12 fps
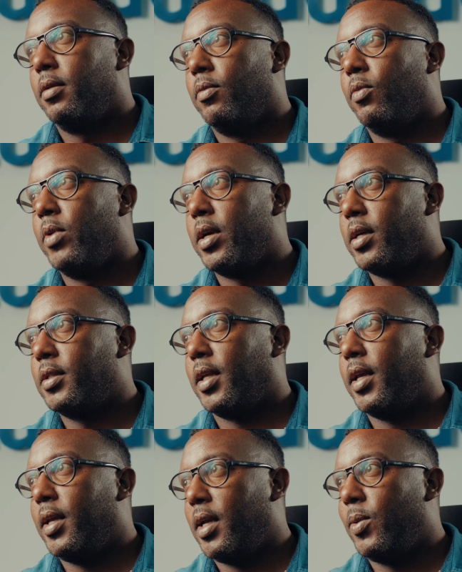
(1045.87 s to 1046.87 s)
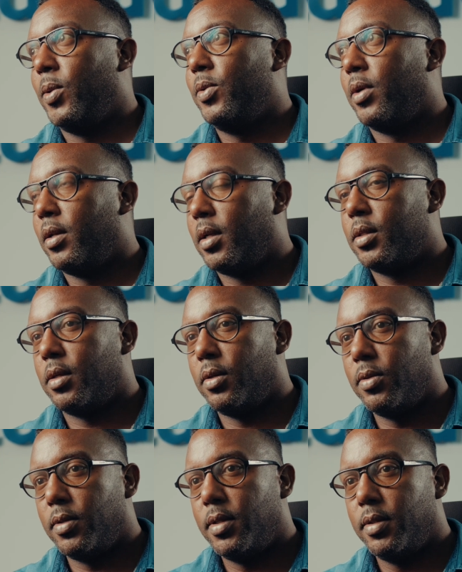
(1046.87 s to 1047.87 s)
Whereas AI will do a lot of
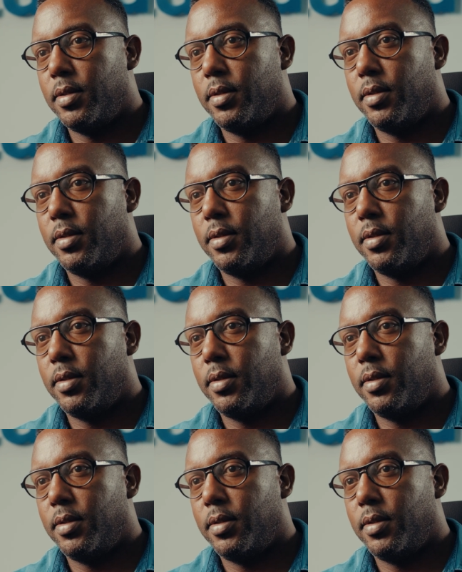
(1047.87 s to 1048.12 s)
good,